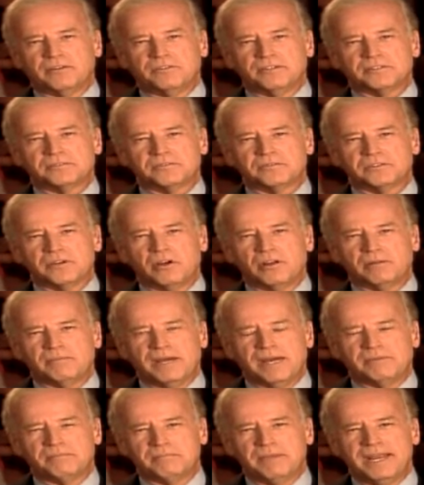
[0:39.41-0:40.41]
this was all
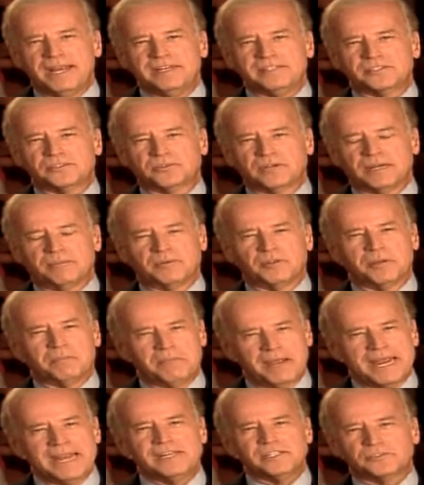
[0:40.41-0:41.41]
about mainstream. Well, the
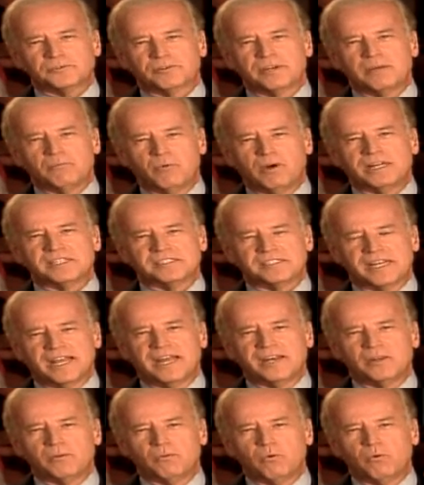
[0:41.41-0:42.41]
mainstream wants to
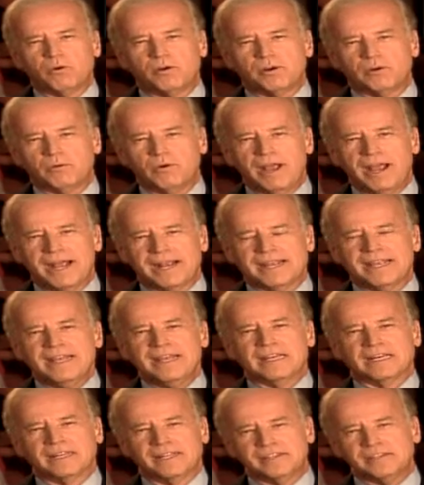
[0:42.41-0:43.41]
end the war in Iraq.
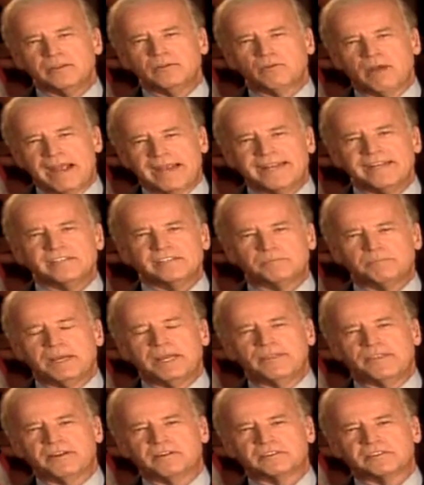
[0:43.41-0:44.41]
Let the Iraqis
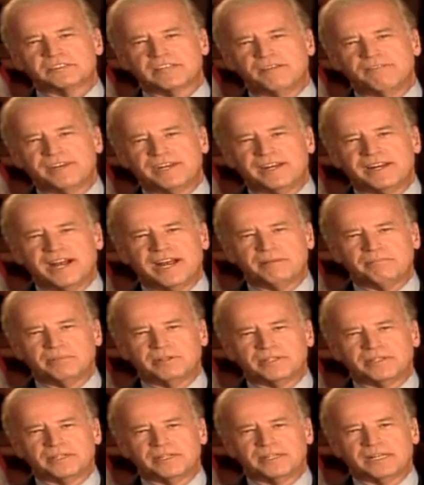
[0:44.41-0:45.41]
spend their $79
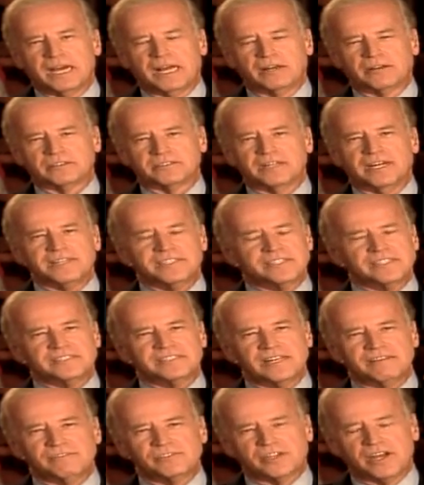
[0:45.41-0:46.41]
billion, not
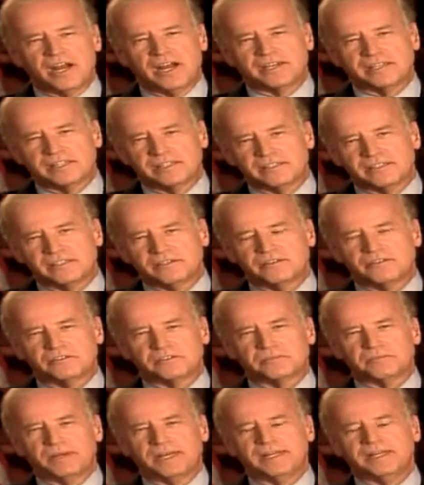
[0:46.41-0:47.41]
just have John continue
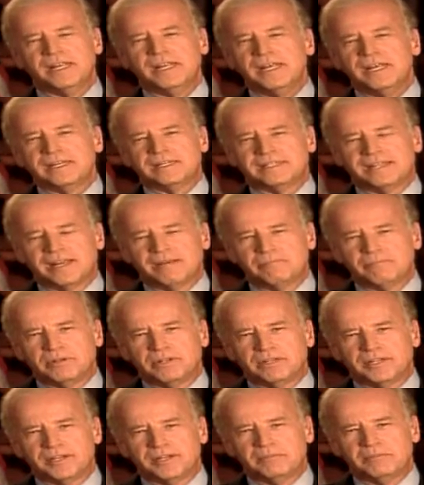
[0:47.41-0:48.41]
to spend $10
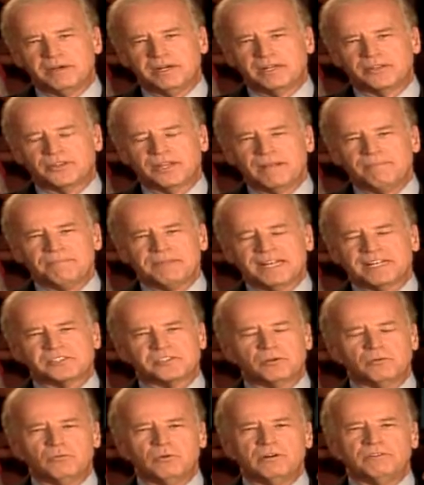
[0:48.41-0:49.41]
billion a month. And
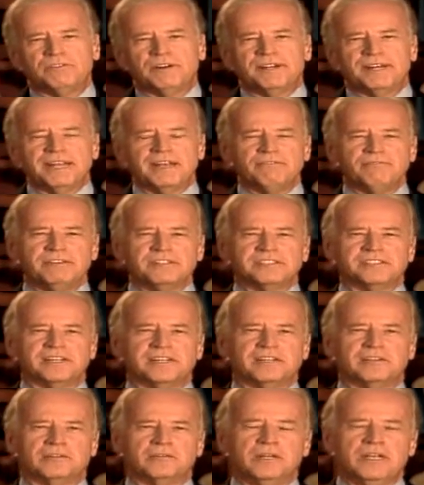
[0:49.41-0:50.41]
so Wolf, on every
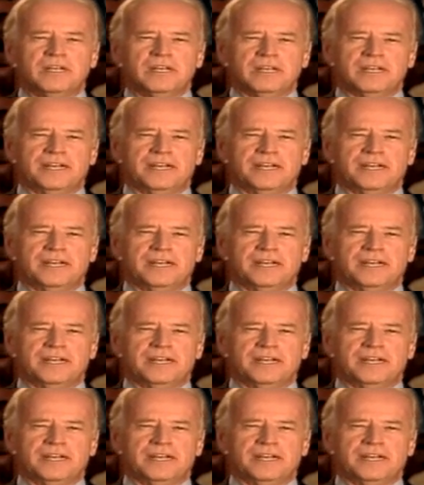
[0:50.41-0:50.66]
single